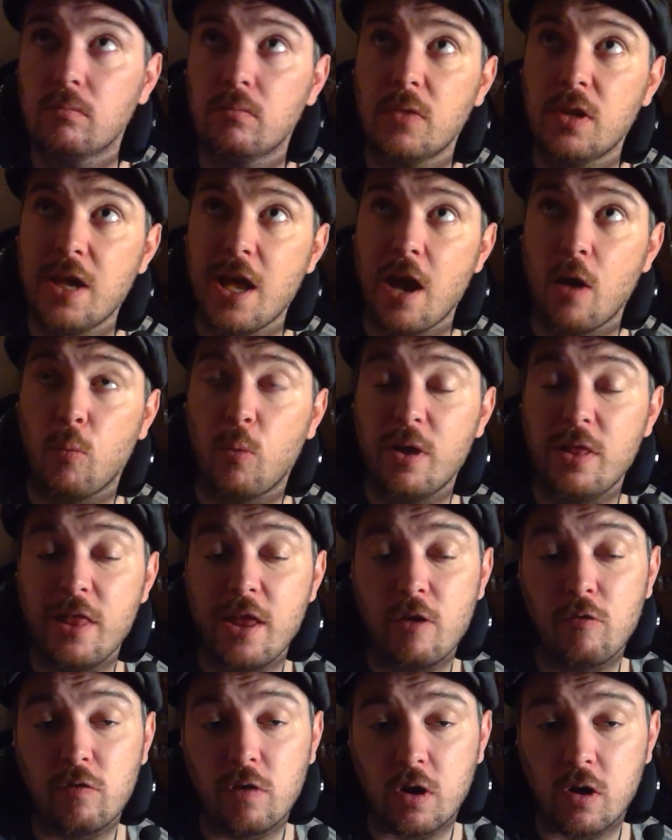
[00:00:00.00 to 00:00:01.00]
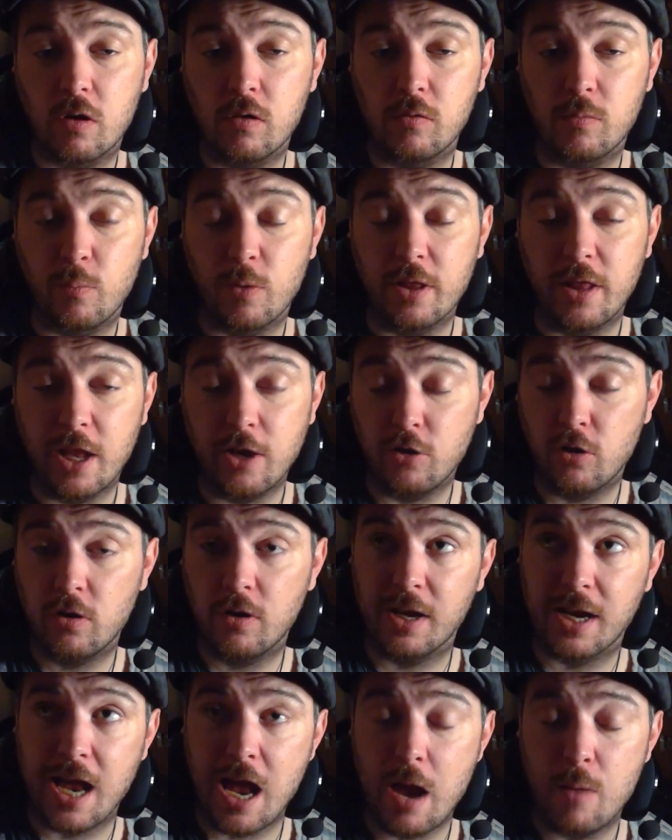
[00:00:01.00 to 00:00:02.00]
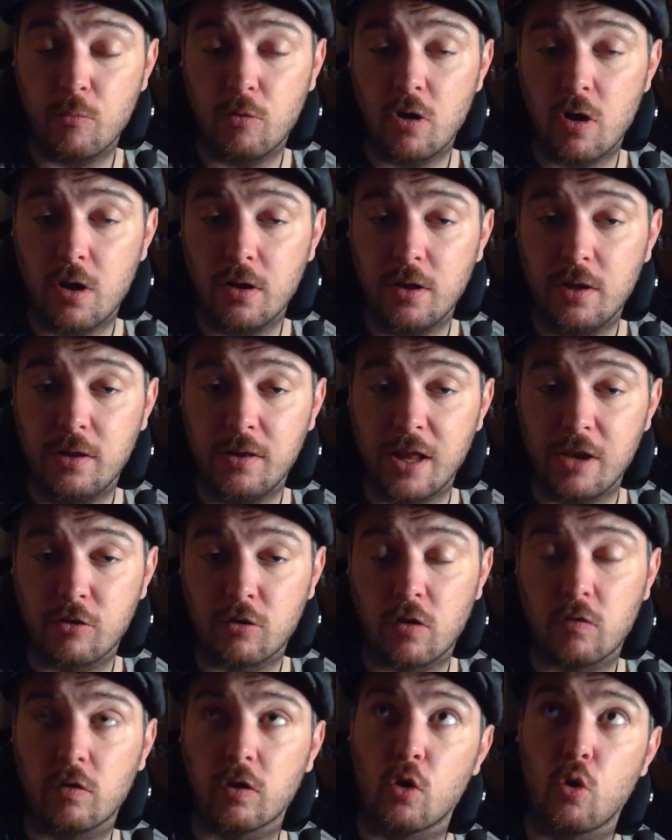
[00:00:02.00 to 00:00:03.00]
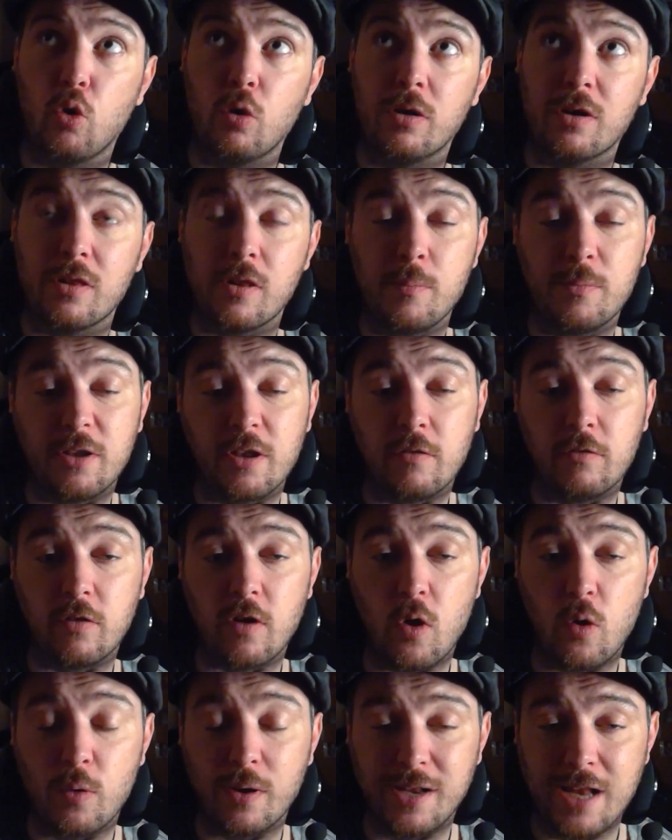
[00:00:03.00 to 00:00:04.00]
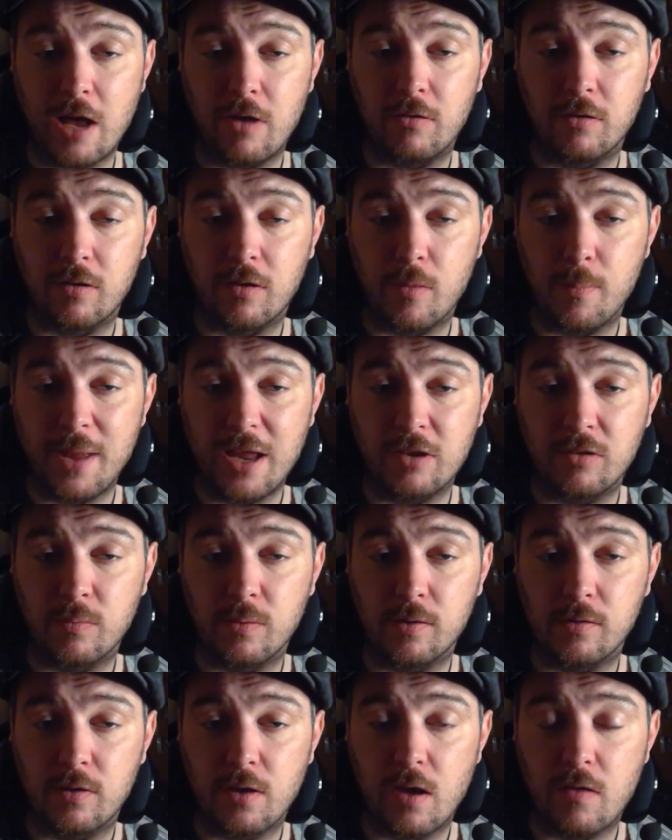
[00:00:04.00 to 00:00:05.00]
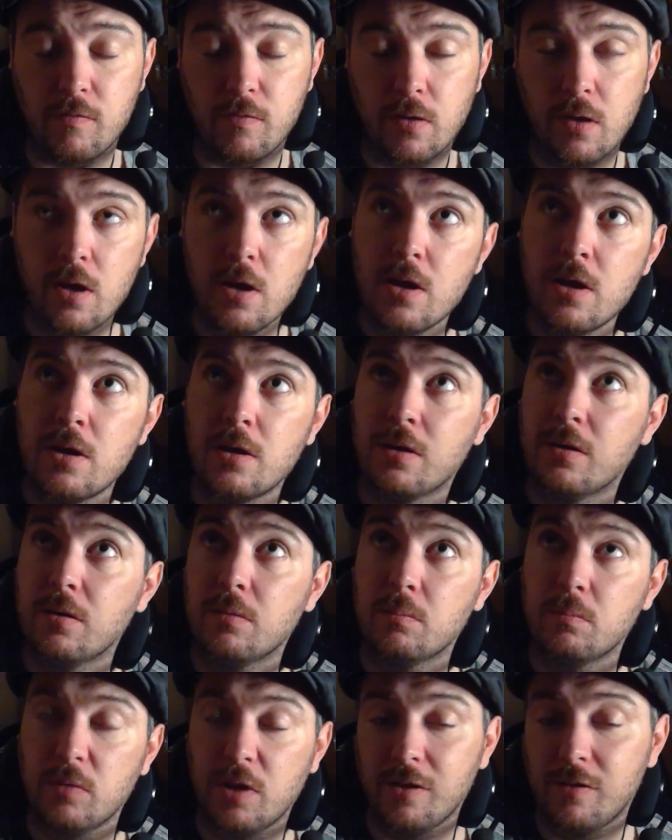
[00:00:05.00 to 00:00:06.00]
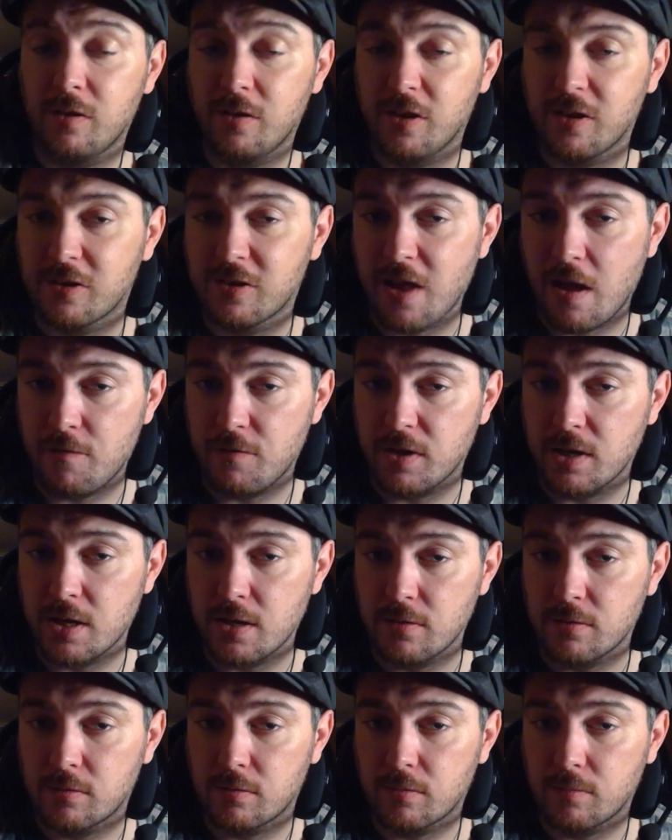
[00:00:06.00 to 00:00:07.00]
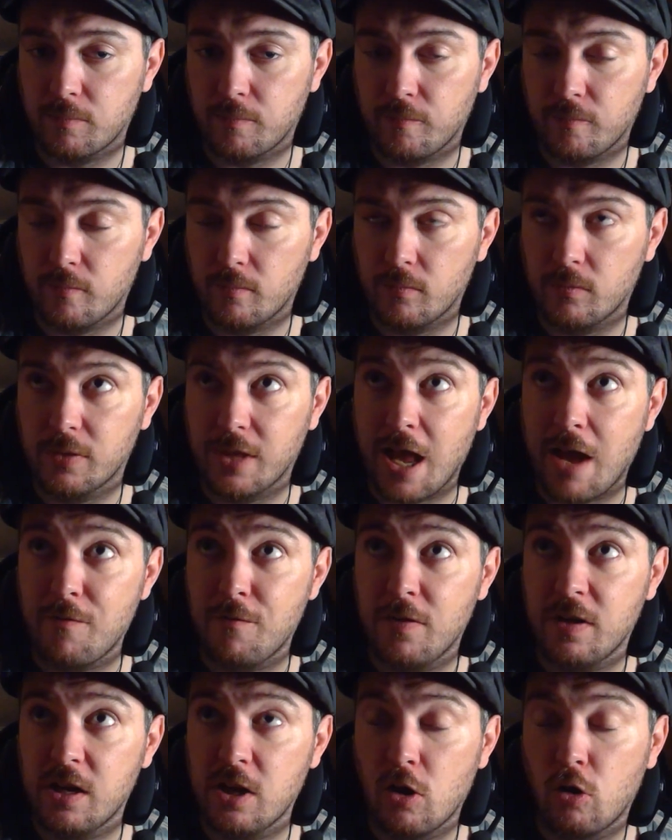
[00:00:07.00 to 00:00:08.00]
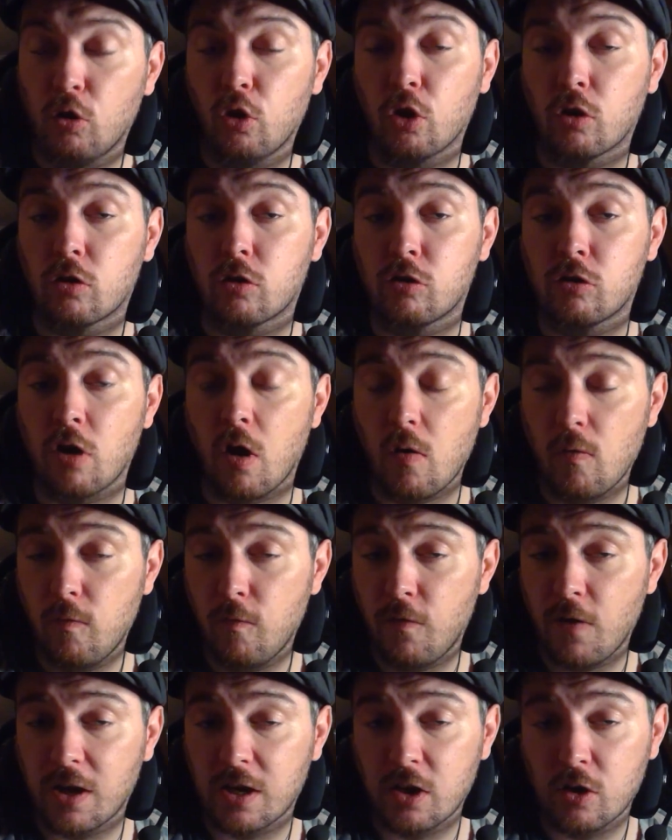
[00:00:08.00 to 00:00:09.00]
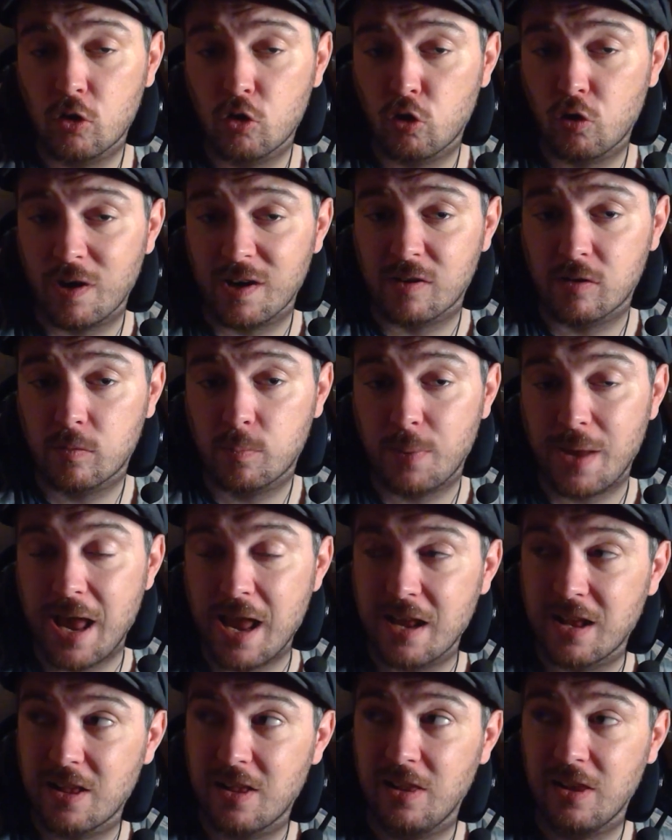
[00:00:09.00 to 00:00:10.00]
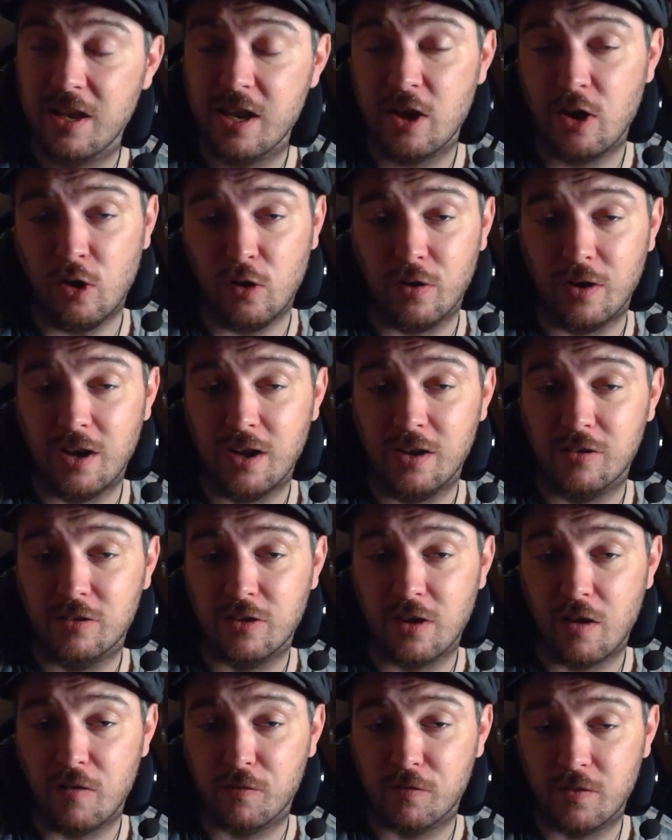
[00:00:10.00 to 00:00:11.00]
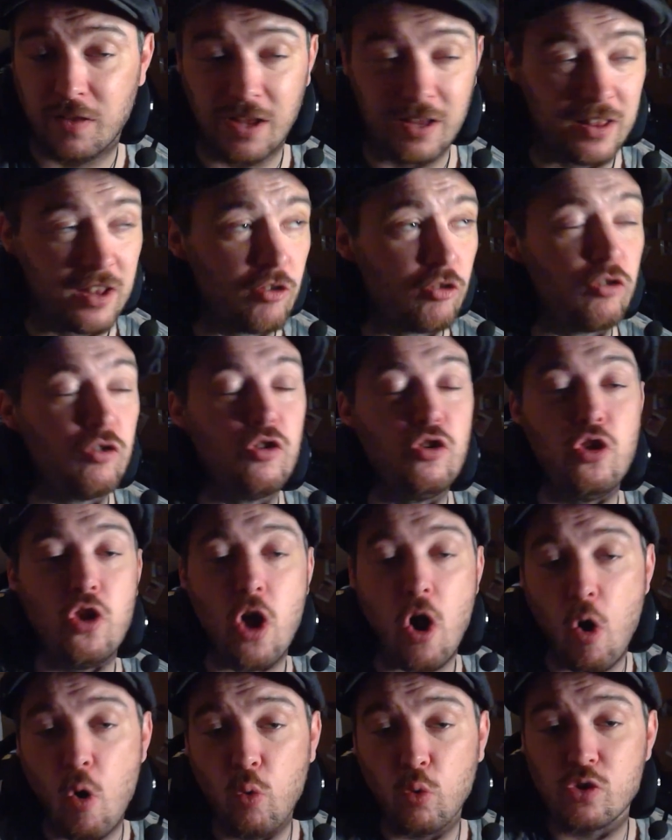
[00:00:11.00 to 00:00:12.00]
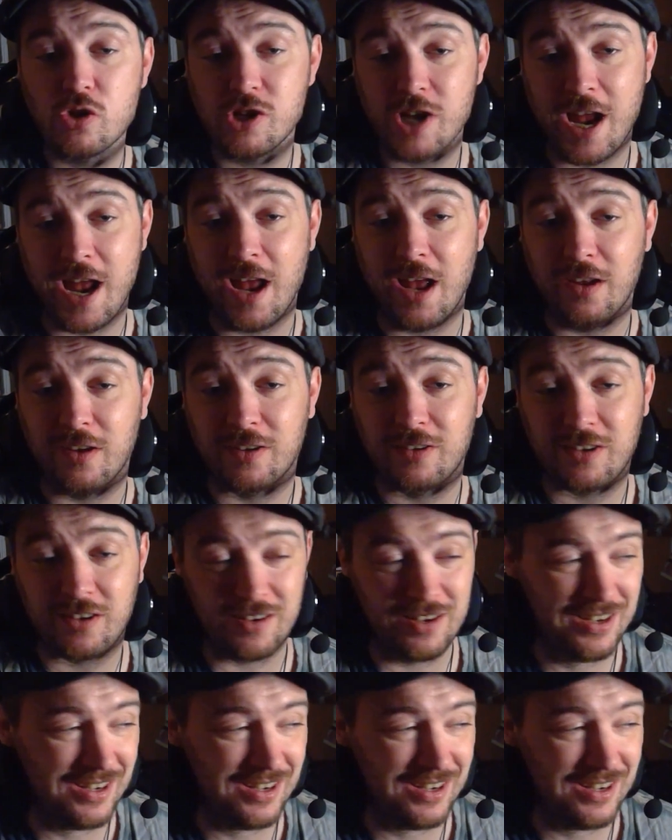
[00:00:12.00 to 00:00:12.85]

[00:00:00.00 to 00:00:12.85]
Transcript: Yeah, when they turn the camera on and they start recording themselves going down into the basement and stuff, this is the 70s. That video looks so fucking crisp and clear and stuff. Like, there's no chance